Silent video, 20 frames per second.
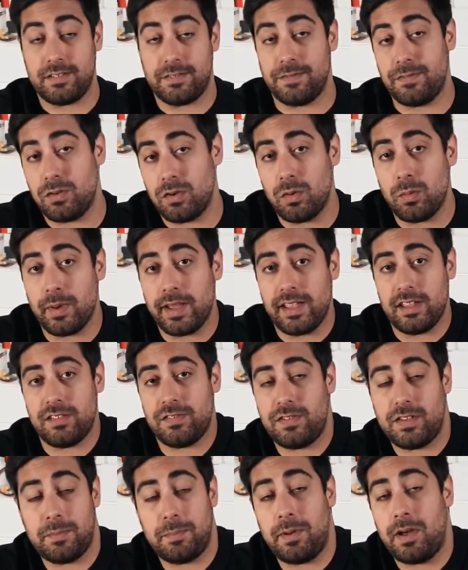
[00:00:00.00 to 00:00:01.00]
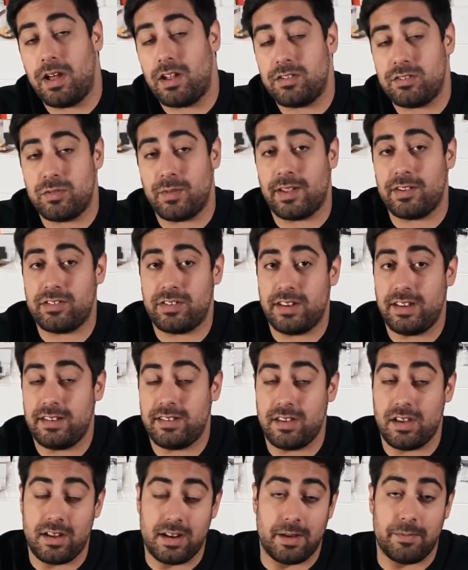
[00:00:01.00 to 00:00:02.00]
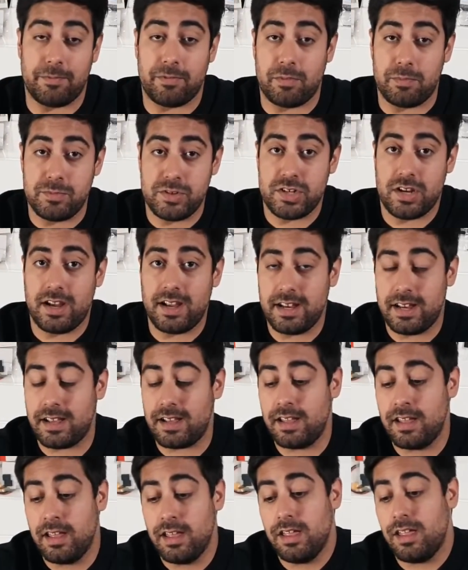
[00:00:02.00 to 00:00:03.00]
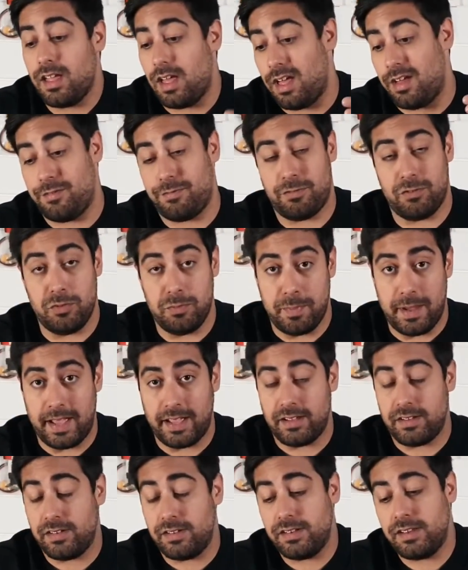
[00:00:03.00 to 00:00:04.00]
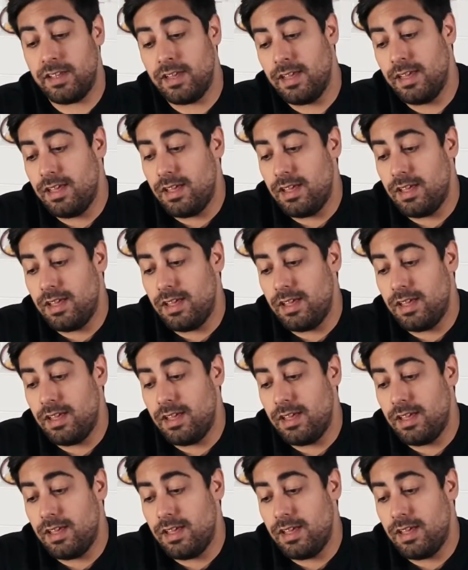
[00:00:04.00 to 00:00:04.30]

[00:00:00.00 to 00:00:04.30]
or four weeks for the parts to actually turn up from China uh, through Banggood?